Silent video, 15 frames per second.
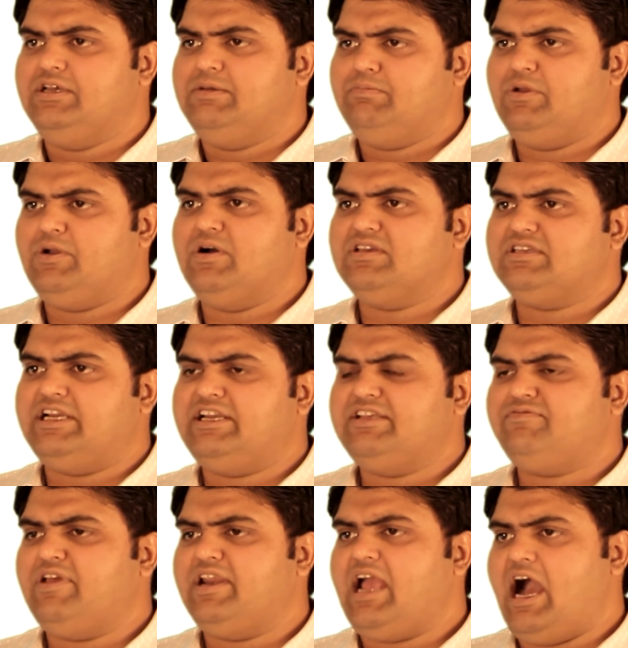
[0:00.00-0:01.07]
because it
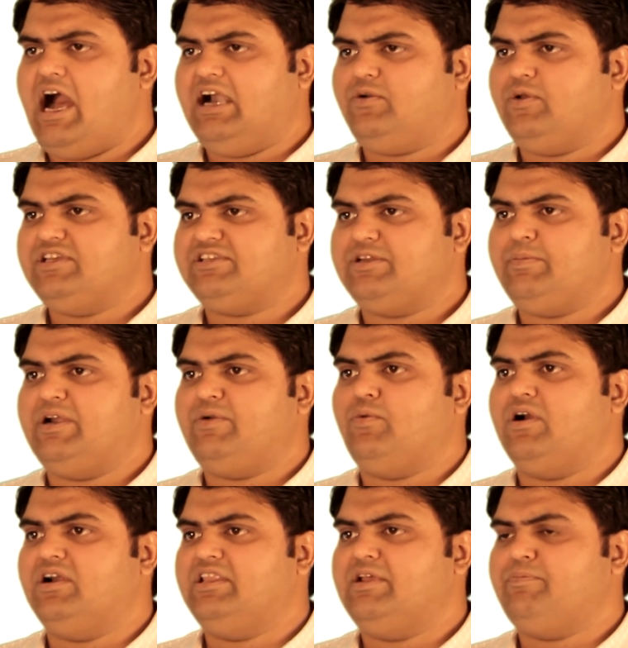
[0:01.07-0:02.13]
is very hard to estimate
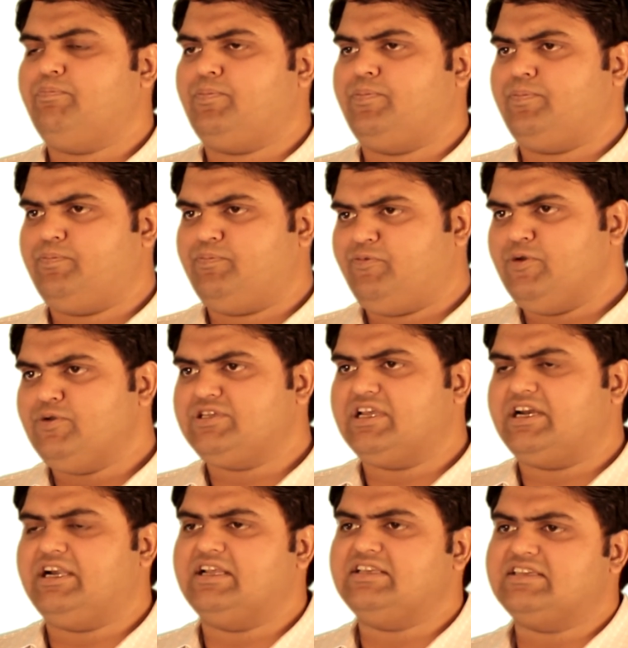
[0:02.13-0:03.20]
what their future
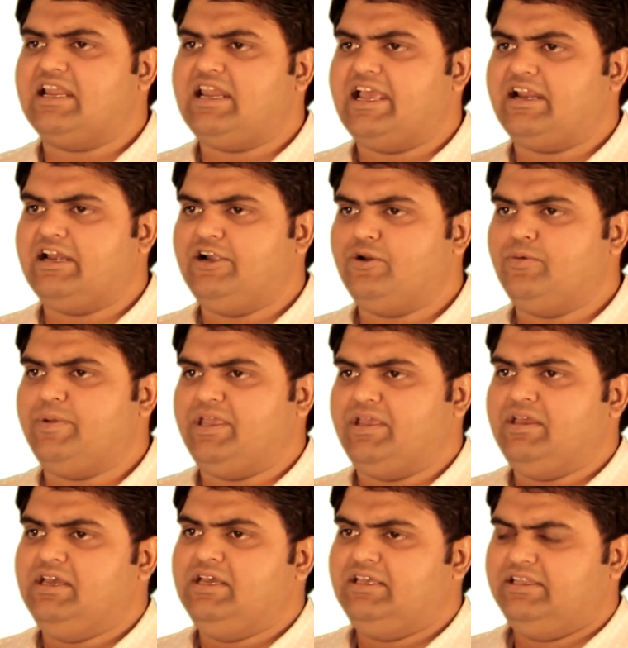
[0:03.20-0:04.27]
returns are likely to be.
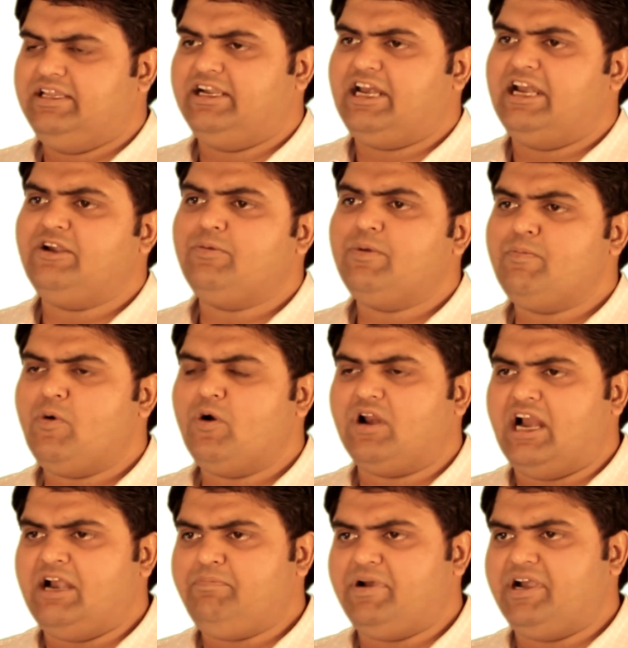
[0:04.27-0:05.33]
They tend to be more
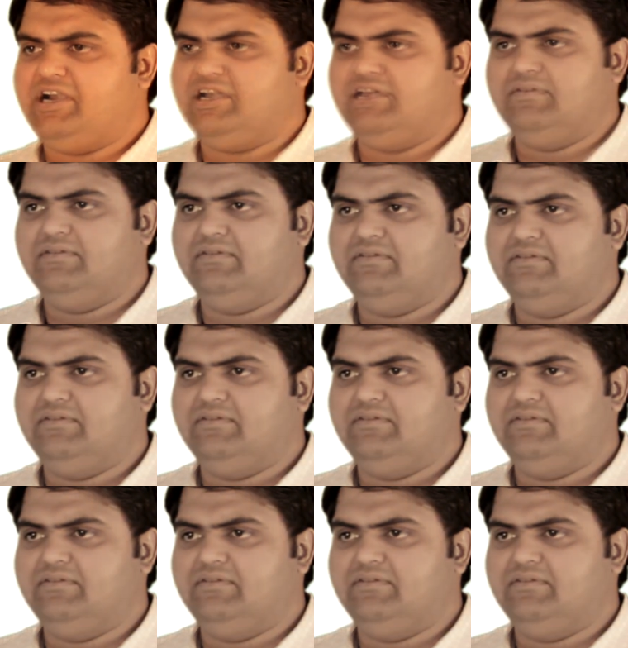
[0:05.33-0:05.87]
unpredictable.